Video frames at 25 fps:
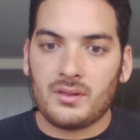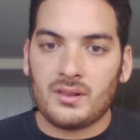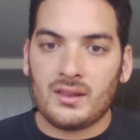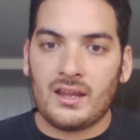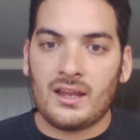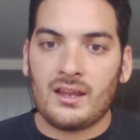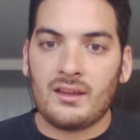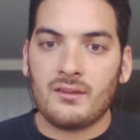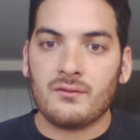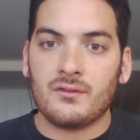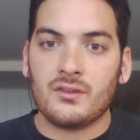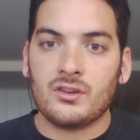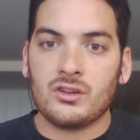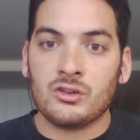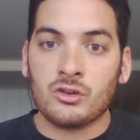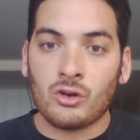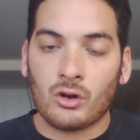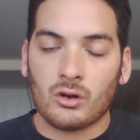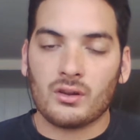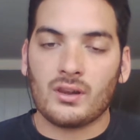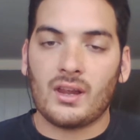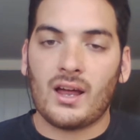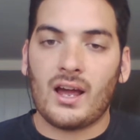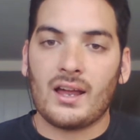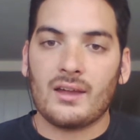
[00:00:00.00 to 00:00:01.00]
live
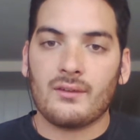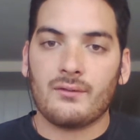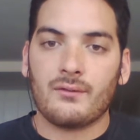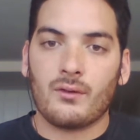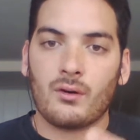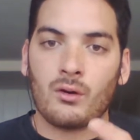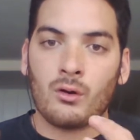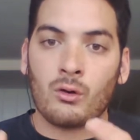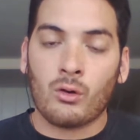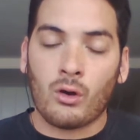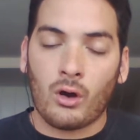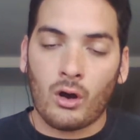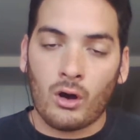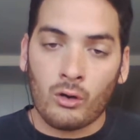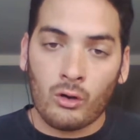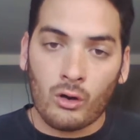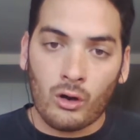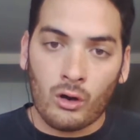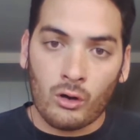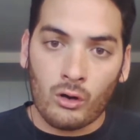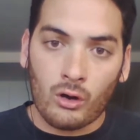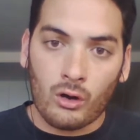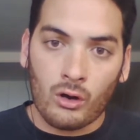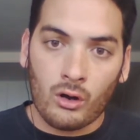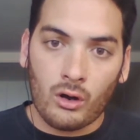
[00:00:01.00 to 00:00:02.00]
your life
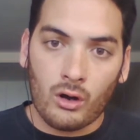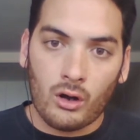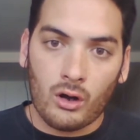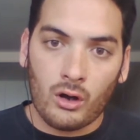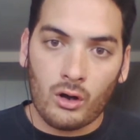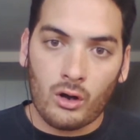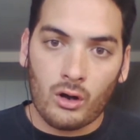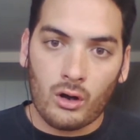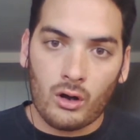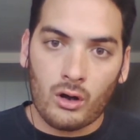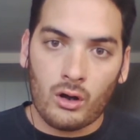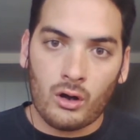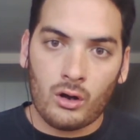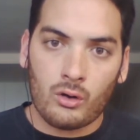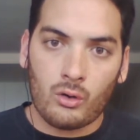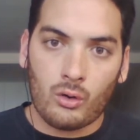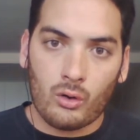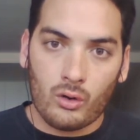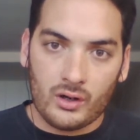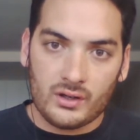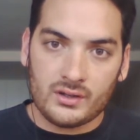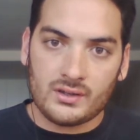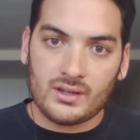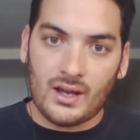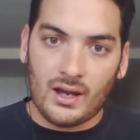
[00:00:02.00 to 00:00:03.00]

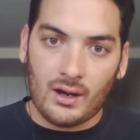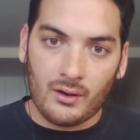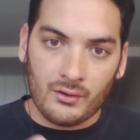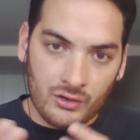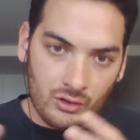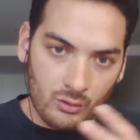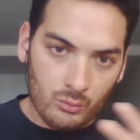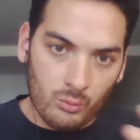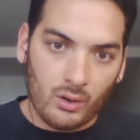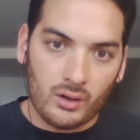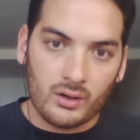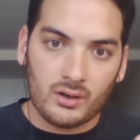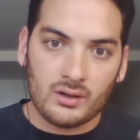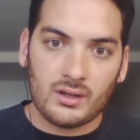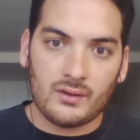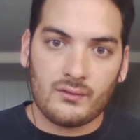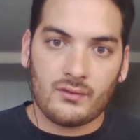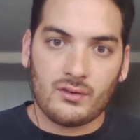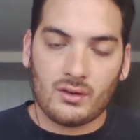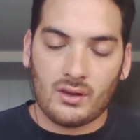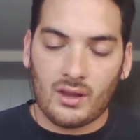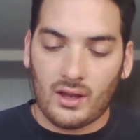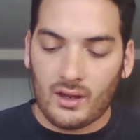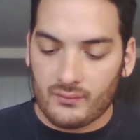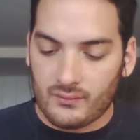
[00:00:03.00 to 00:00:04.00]
according to how you want to live
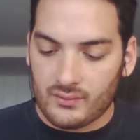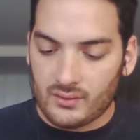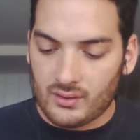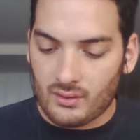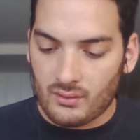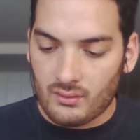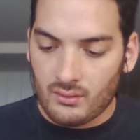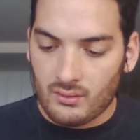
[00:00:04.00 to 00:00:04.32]
your life.